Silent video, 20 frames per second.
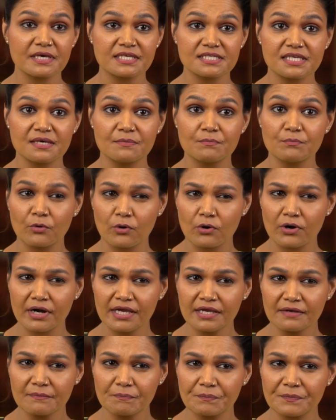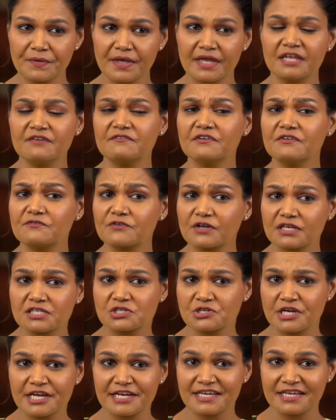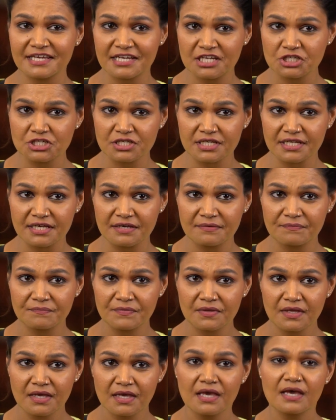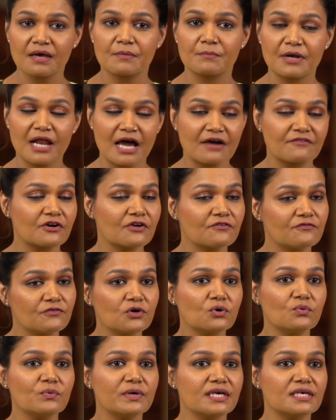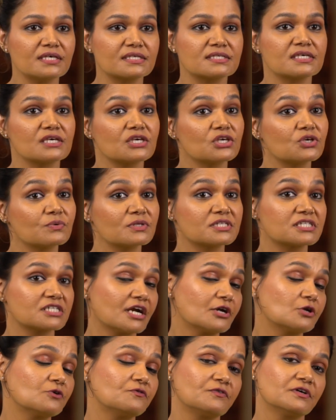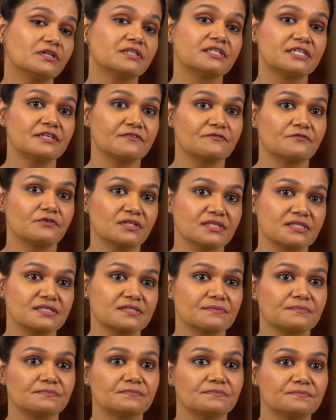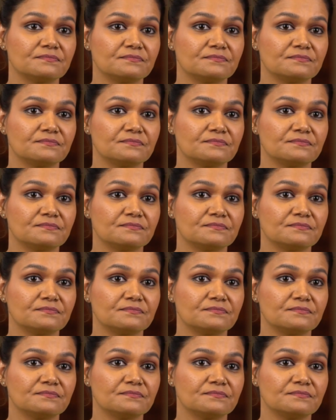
may seem boring and even frustrating initially, but after a few weeks, you will start to feel the difference.